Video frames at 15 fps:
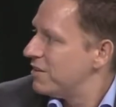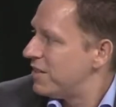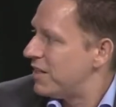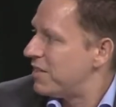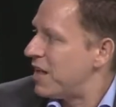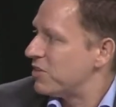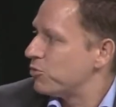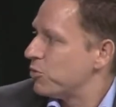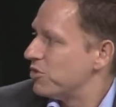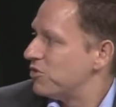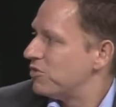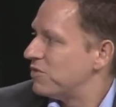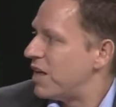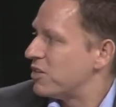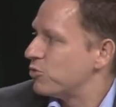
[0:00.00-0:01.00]
that, that's, what's,
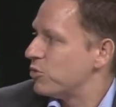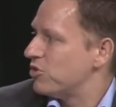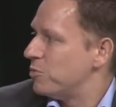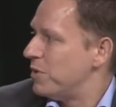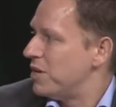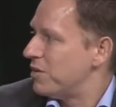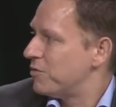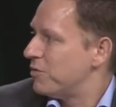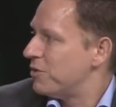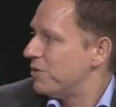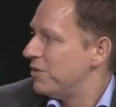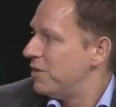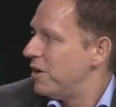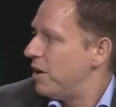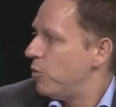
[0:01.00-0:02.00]
that's what's meaningful.
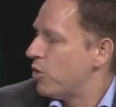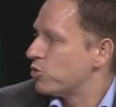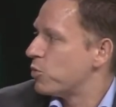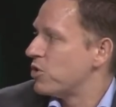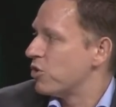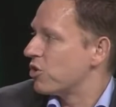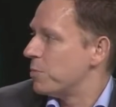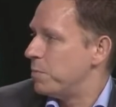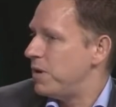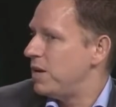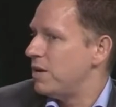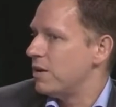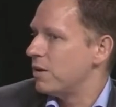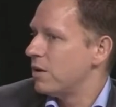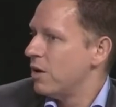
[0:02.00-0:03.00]
Whereas when you're
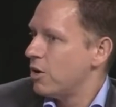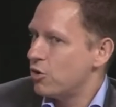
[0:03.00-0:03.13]
competing, yeah.